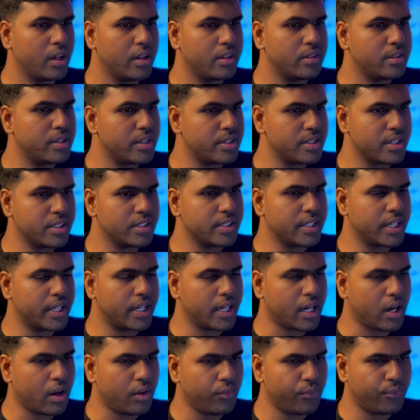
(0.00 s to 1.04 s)
This is the
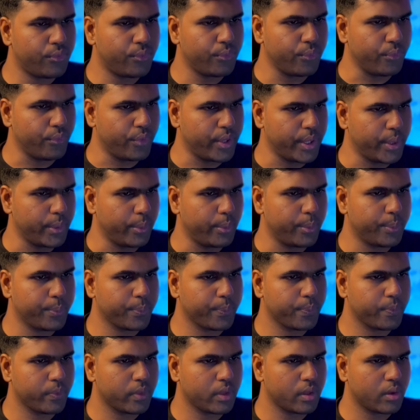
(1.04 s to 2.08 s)
graph view.
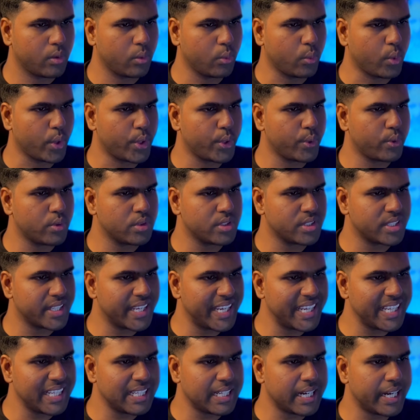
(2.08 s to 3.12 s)
What you're
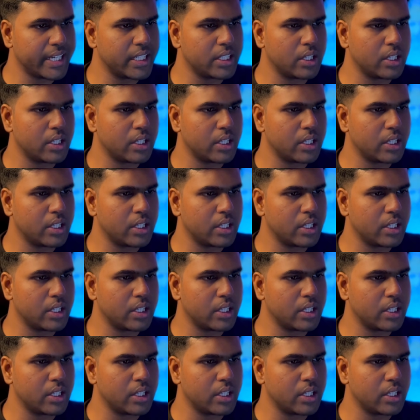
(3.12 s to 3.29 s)
seeing right